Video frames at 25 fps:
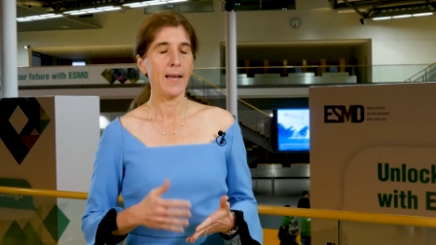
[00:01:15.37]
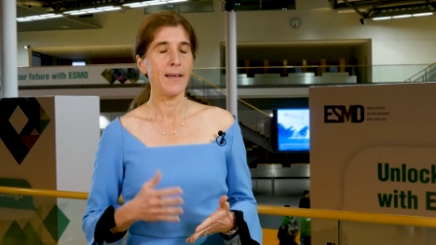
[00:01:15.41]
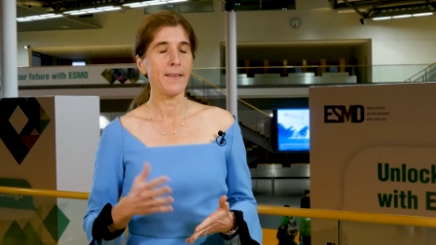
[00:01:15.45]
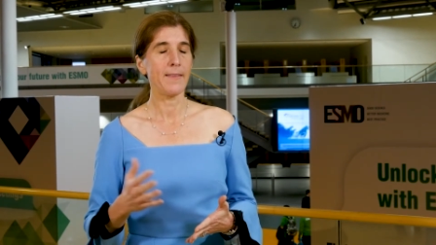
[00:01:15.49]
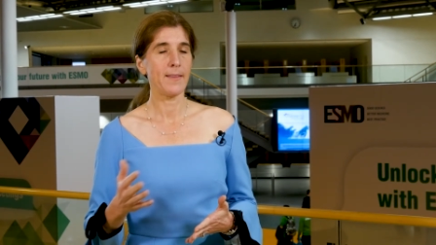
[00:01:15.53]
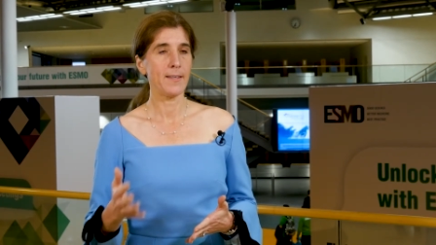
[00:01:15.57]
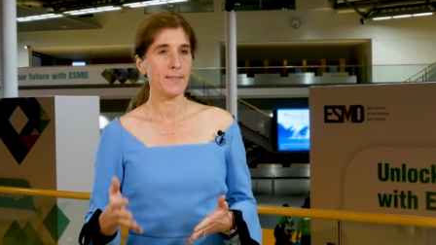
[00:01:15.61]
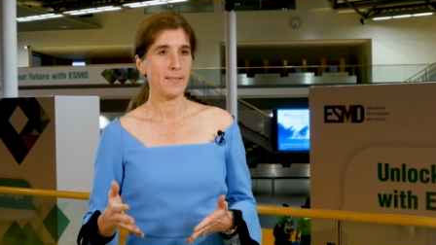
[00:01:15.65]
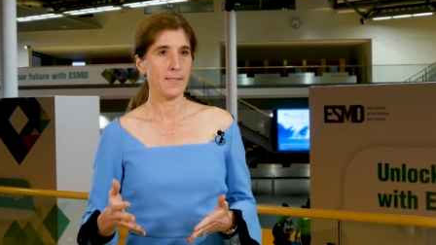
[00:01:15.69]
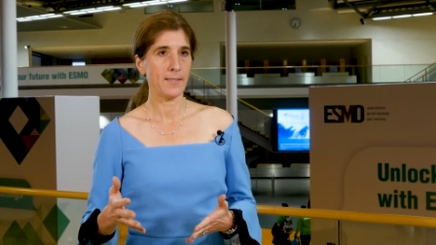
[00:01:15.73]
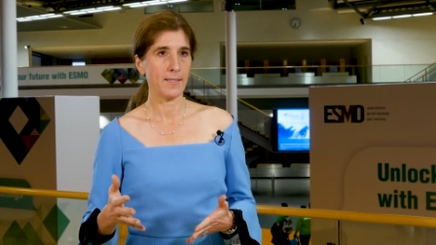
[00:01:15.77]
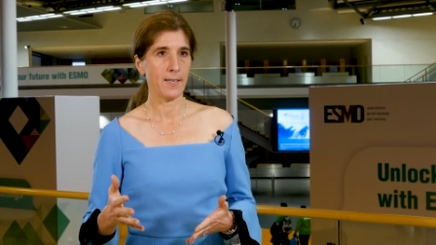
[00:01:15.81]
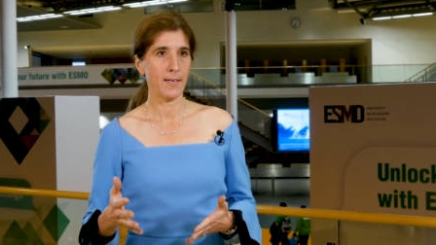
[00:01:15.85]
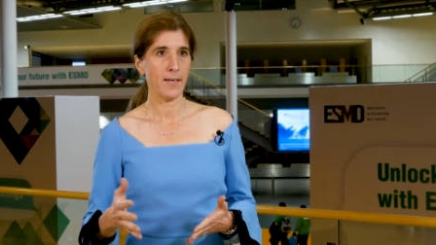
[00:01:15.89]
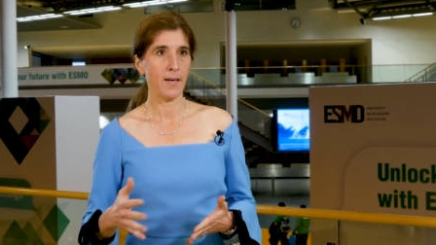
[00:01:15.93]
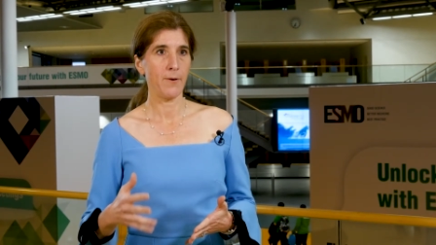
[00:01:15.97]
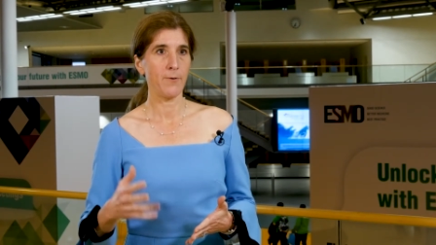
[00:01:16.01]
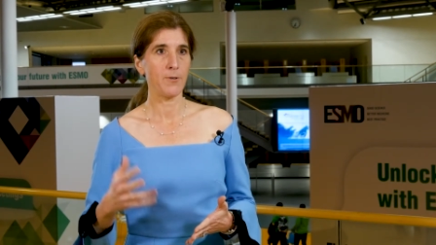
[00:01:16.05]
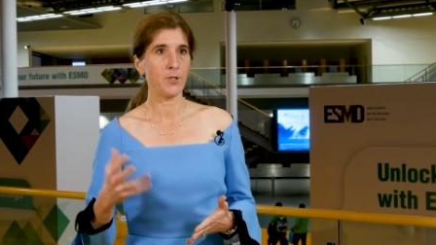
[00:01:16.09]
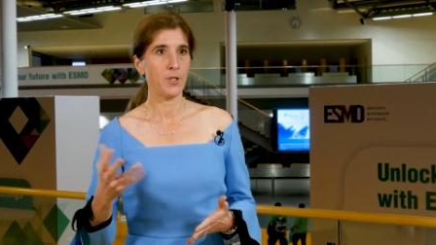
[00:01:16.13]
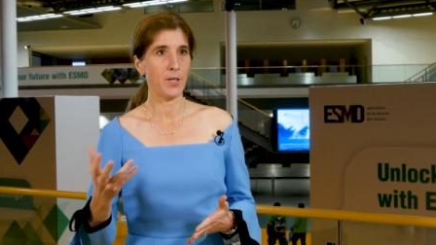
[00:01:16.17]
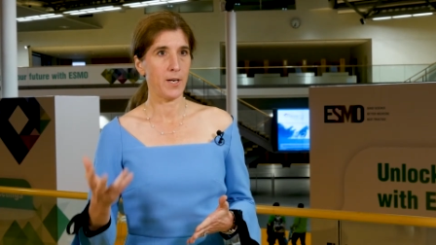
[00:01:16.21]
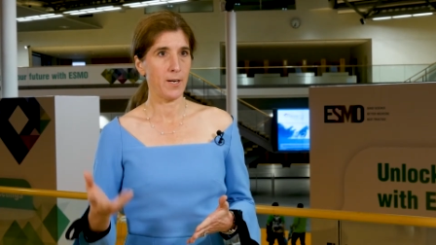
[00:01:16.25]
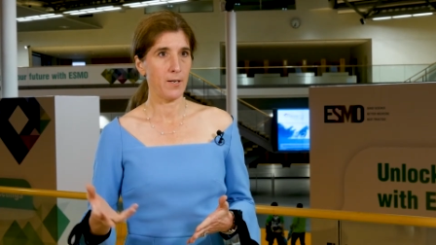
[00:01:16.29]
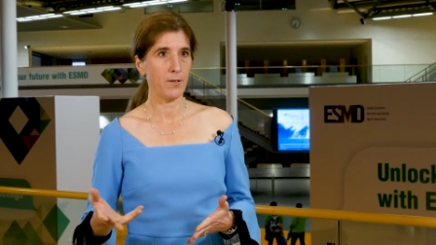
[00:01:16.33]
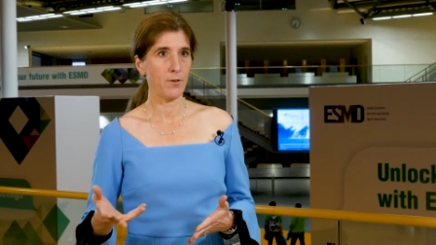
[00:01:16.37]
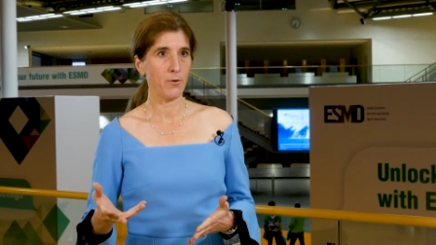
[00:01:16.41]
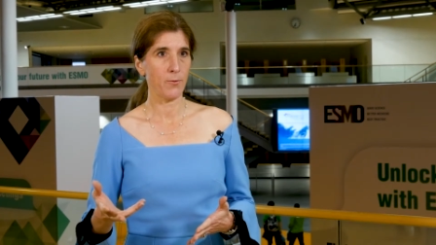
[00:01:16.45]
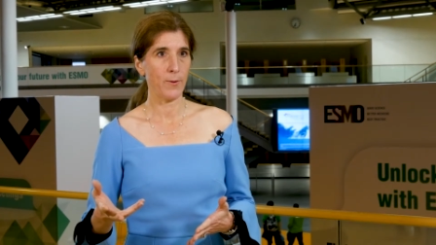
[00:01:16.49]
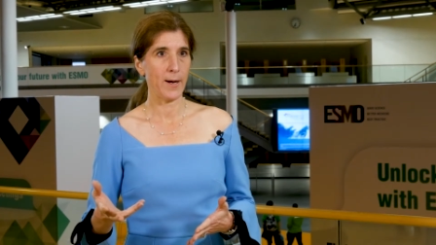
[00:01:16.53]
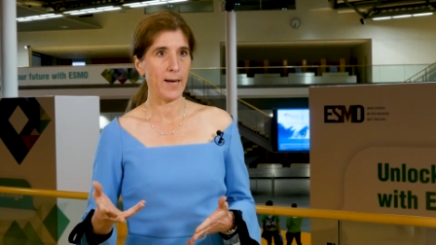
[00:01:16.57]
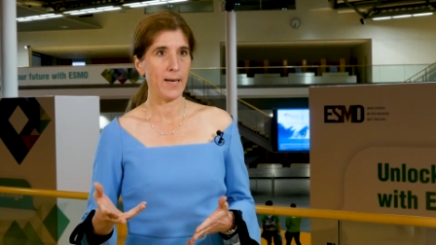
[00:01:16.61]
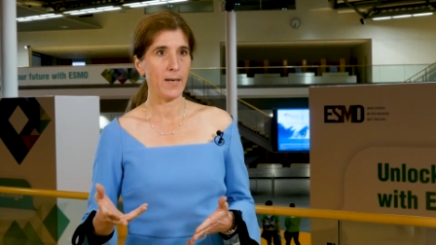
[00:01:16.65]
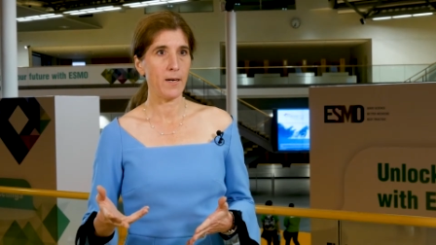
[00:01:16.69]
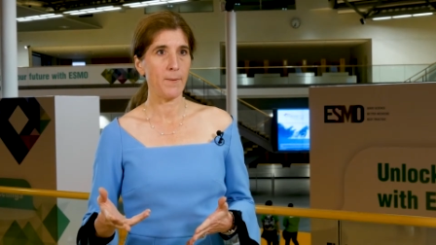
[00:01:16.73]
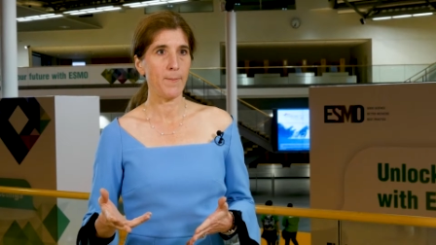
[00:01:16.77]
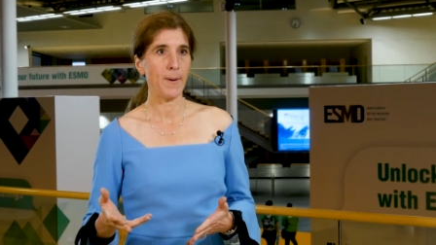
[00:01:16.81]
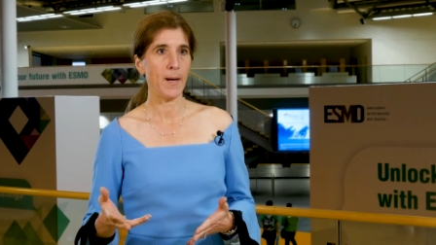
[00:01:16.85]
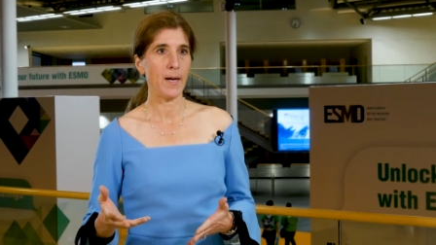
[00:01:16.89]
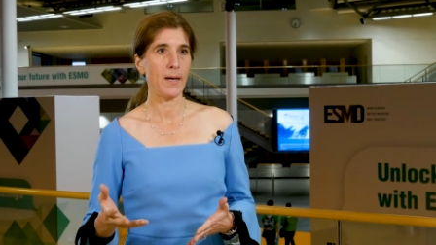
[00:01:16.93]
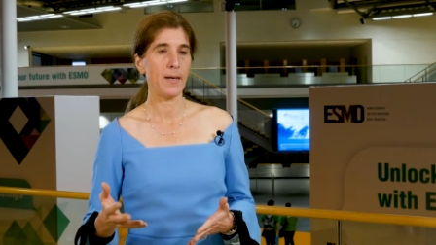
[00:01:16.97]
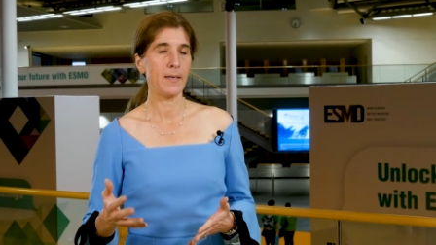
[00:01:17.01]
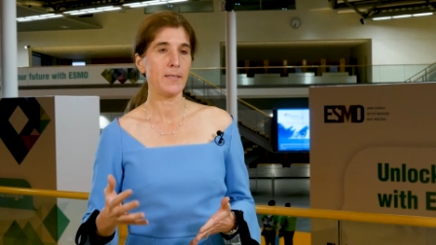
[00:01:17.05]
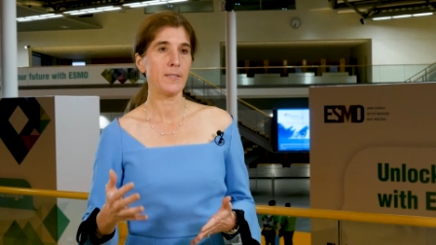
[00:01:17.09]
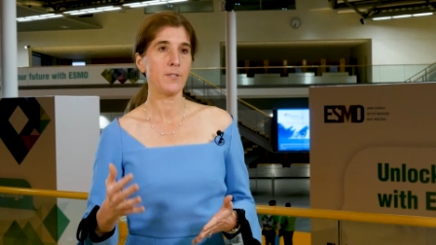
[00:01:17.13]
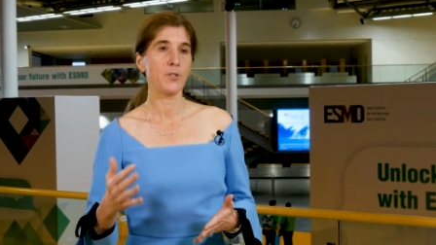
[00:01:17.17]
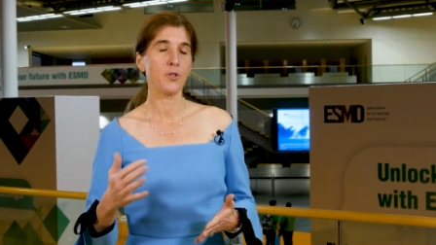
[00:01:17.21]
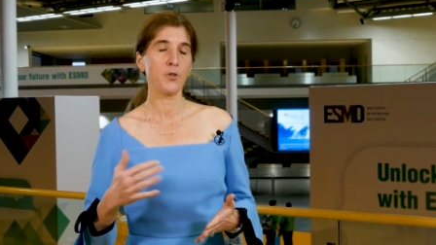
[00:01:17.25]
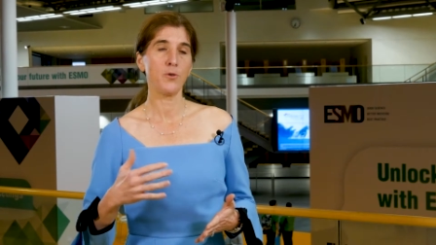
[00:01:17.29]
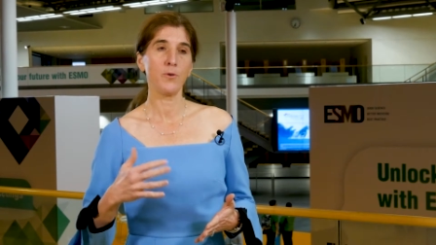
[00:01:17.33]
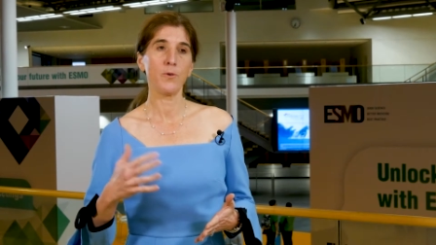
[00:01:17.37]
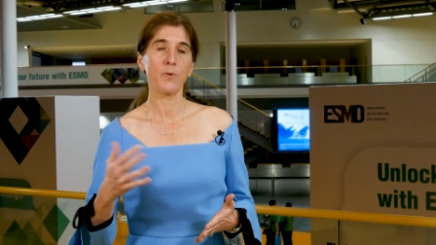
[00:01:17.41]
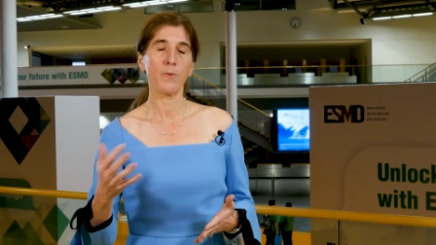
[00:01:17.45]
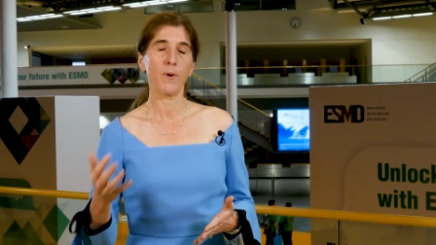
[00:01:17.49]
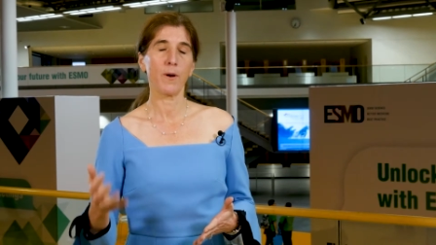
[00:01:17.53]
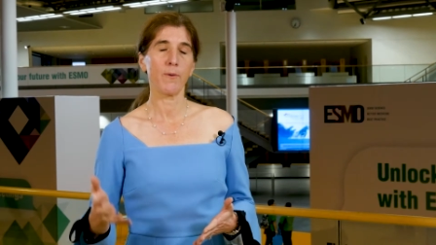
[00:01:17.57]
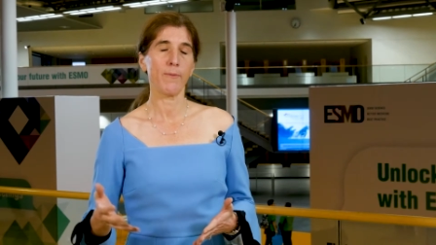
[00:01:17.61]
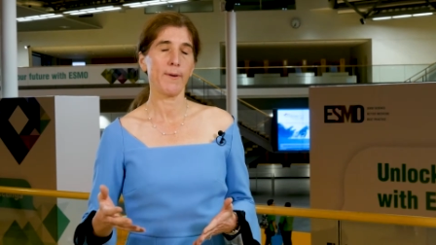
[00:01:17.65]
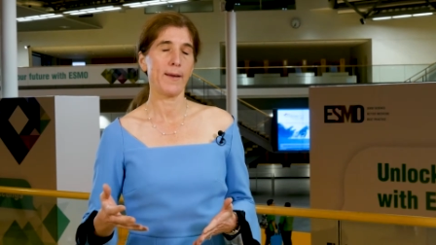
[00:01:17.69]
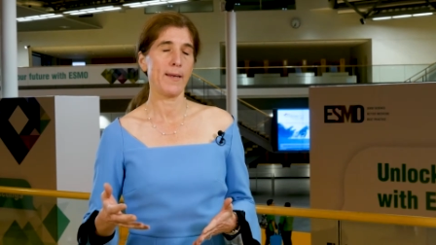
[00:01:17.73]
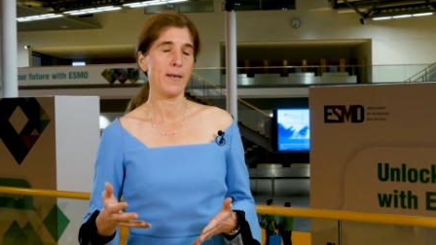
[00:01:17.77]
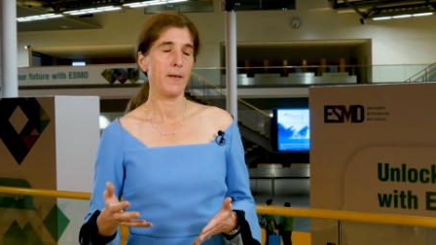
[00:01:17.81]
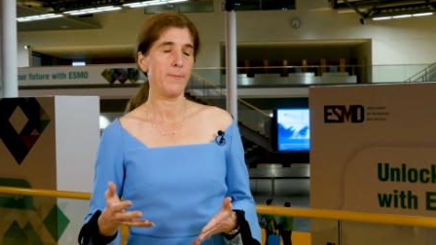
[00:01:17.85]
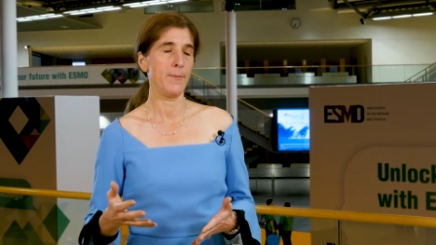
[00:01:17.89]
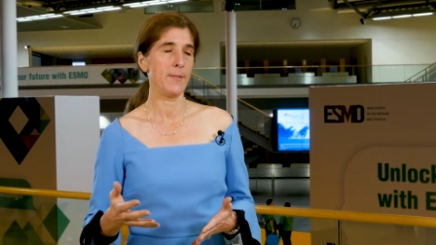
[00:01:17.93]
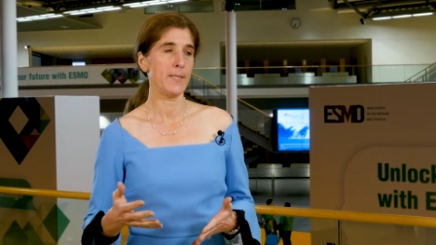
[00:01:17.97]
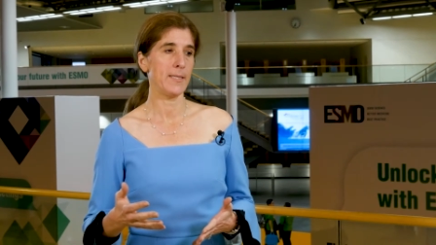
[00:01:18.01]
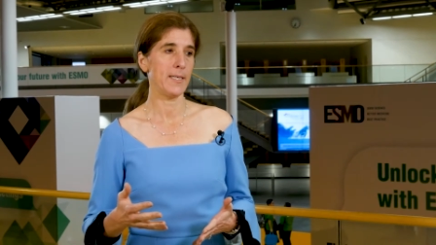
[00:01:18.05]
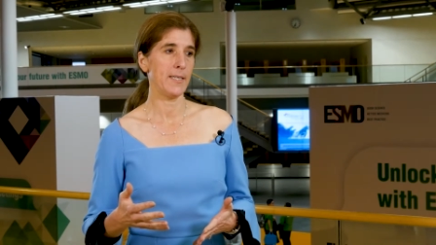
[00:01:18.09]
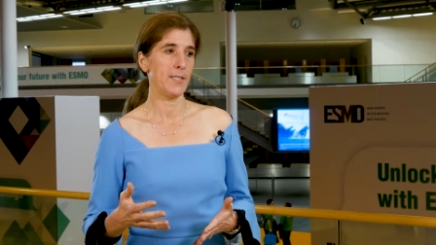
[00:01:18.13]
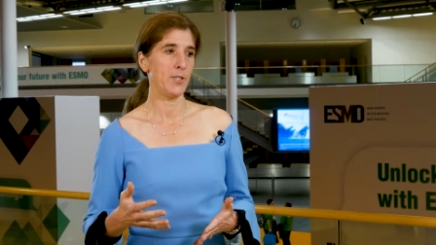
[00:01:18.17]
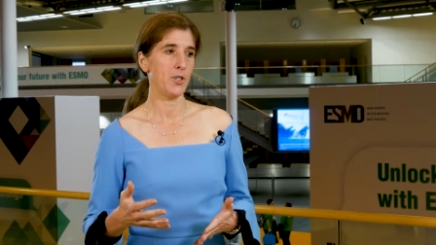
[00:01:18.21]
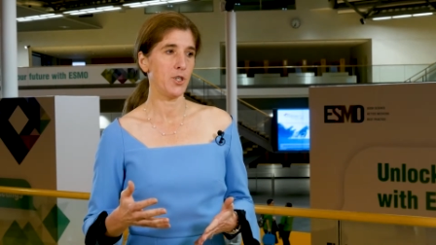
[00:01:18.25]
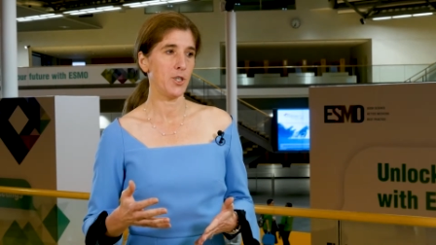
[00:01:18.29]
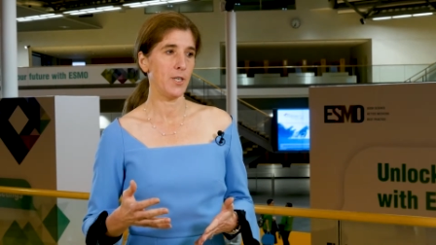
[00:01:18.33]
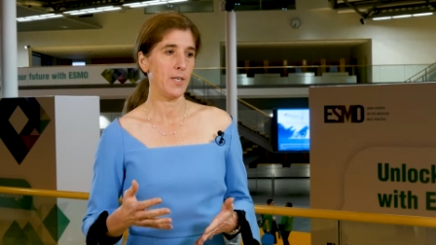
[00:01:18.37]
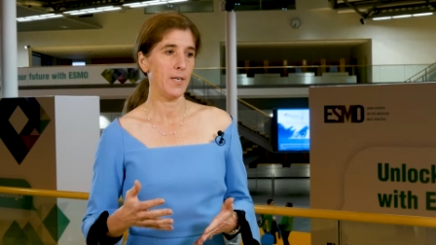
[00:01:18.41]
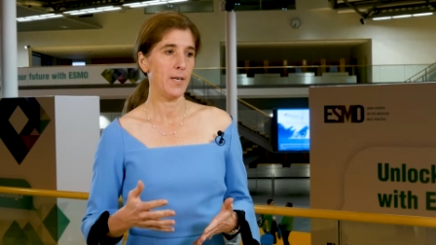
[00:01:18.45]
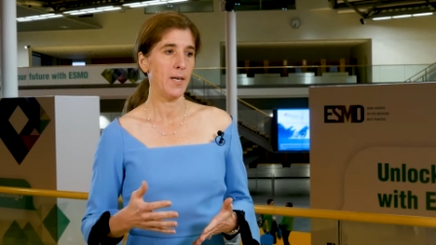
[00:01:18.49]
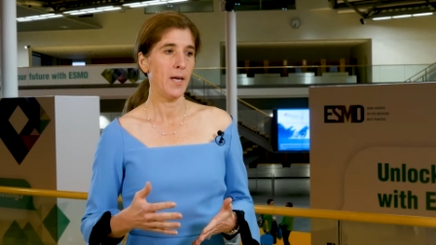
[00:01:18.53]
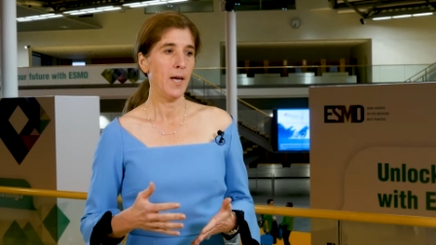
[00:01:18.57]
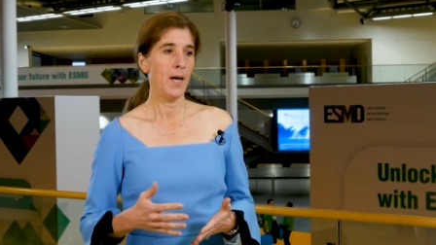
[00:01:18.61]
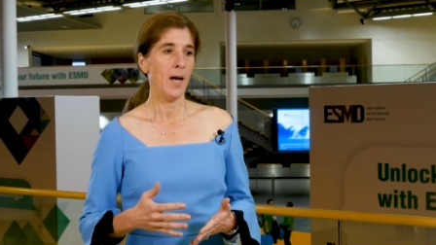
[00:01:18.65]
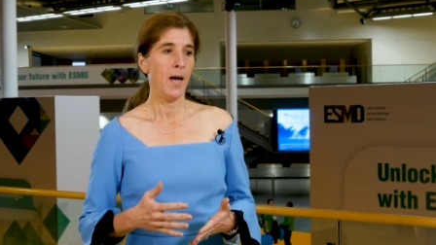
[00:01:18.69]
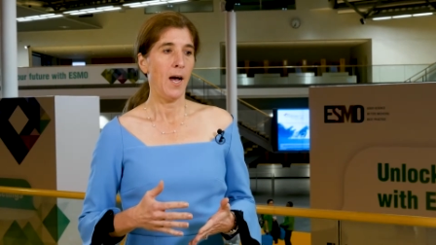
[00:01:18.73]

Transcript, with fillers: in this study, which again is randomized, two to one randomization,